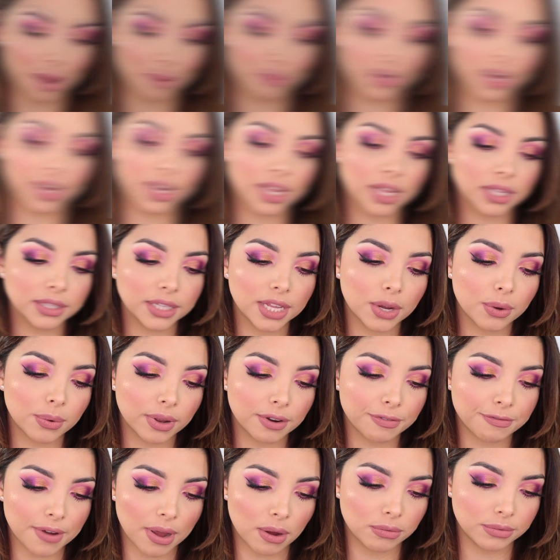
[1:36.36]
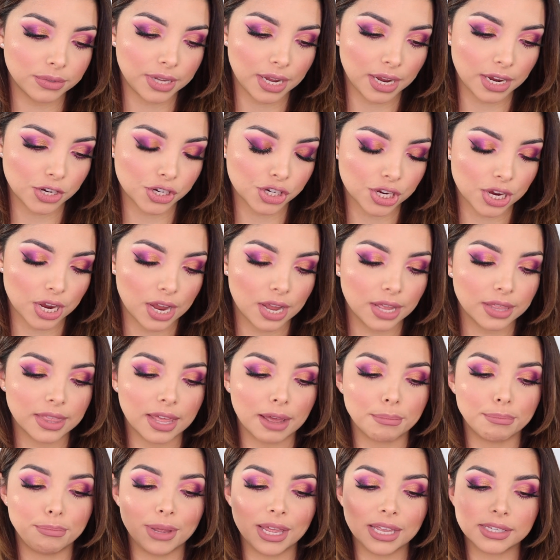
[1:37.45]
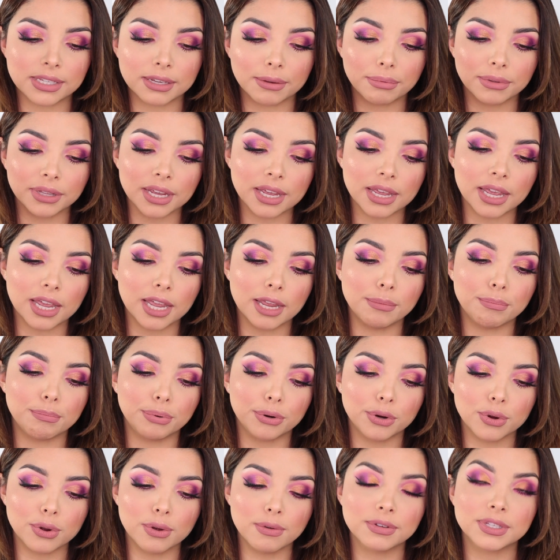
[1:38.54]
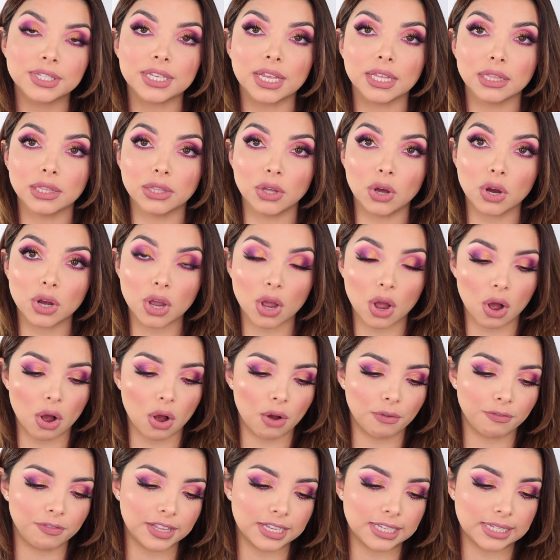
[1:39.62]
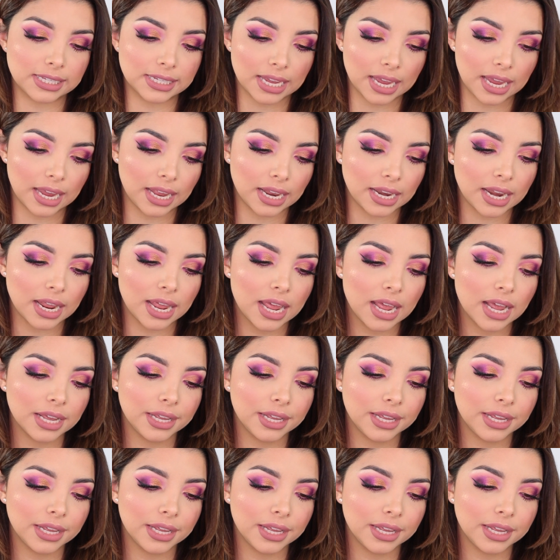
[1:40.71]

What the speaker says: Radiant liquid foundation that visibly improves the look of the skin,